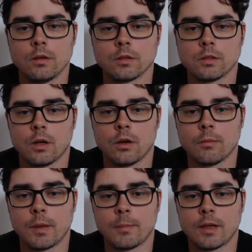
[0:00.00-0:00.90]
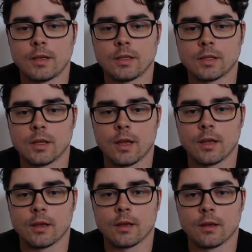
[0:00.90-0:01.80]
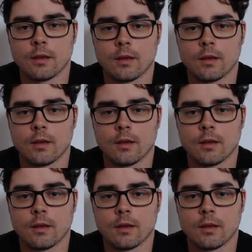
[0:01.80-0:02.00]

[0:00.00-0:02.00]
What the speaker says: So maybe I need to like